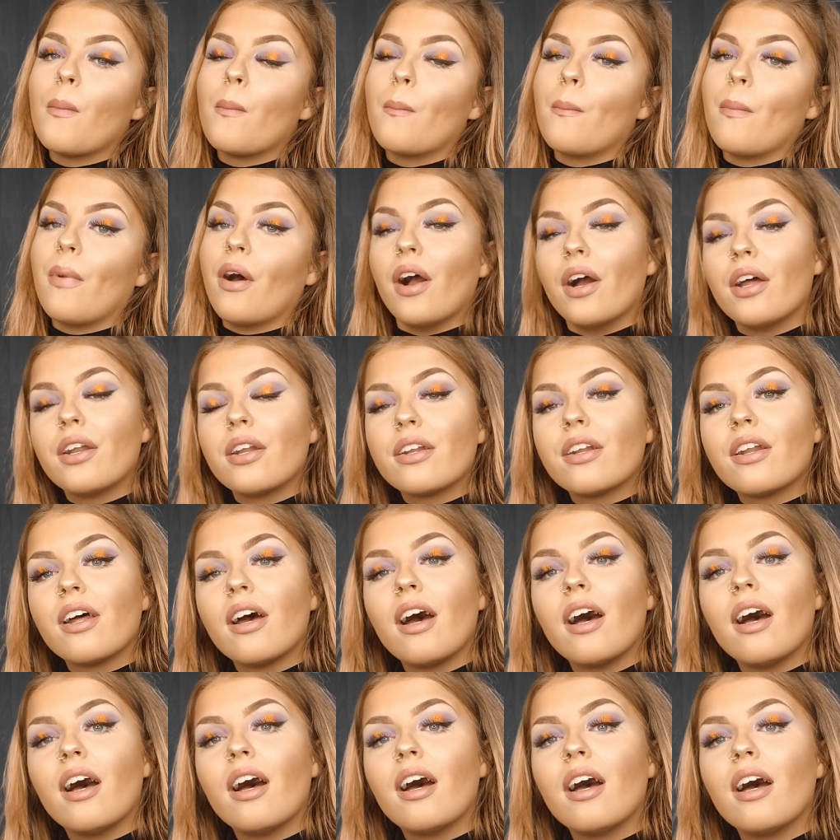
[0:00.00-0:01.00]
murdered
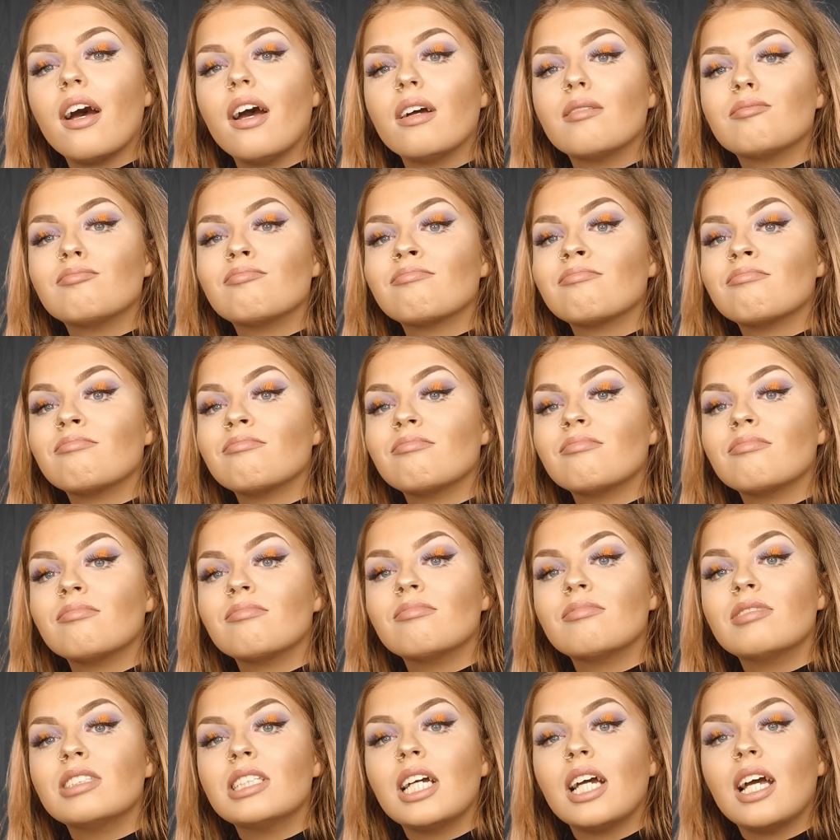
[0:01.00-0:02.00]
her.
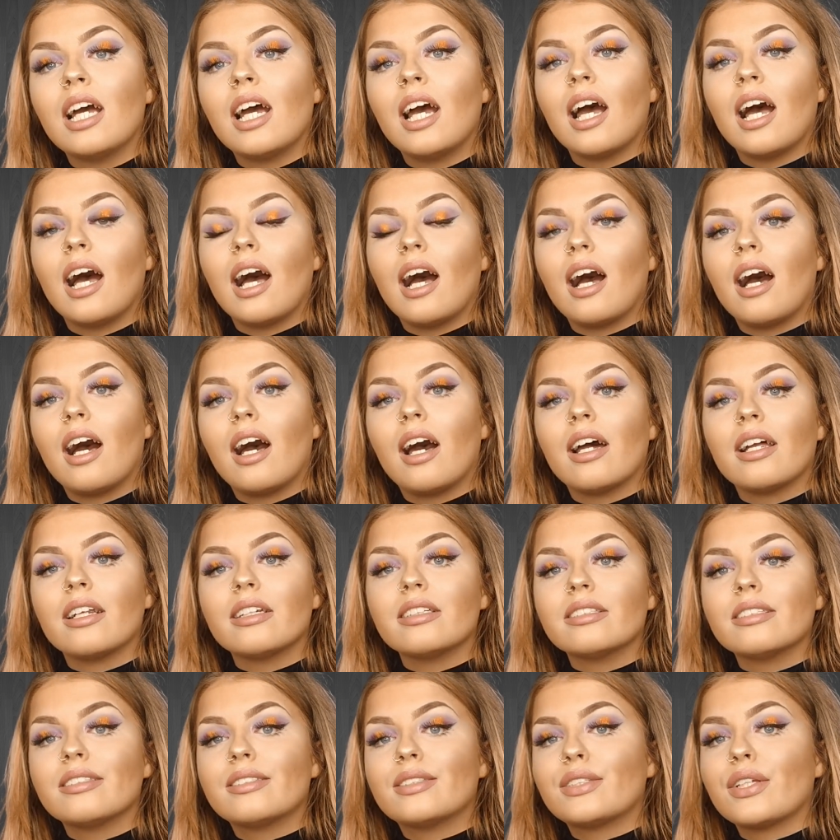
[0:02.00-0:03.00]

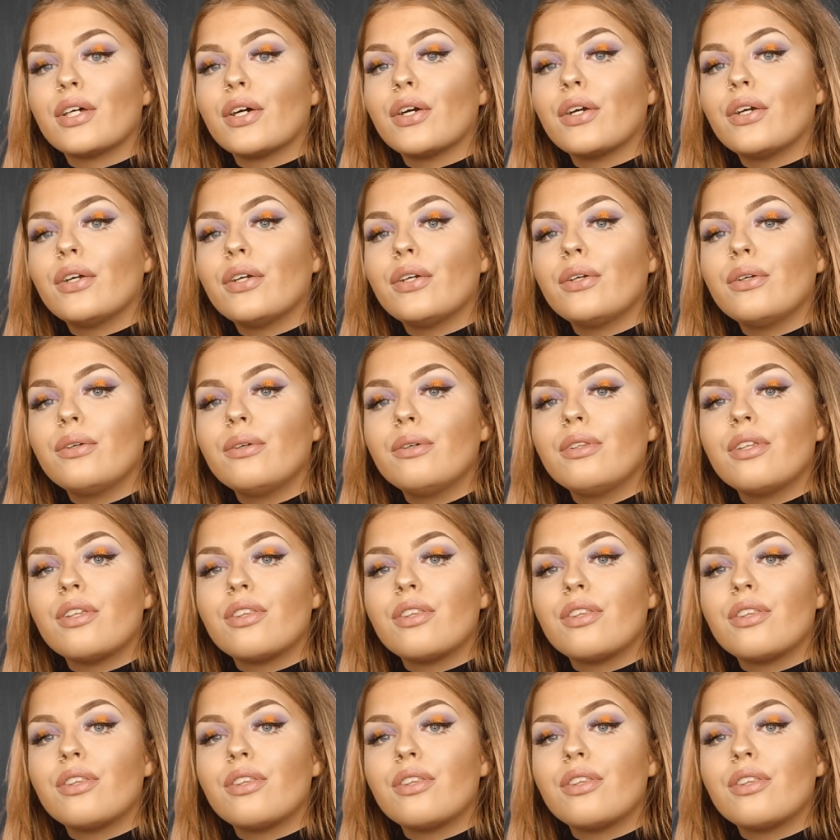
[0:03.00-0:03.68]
And so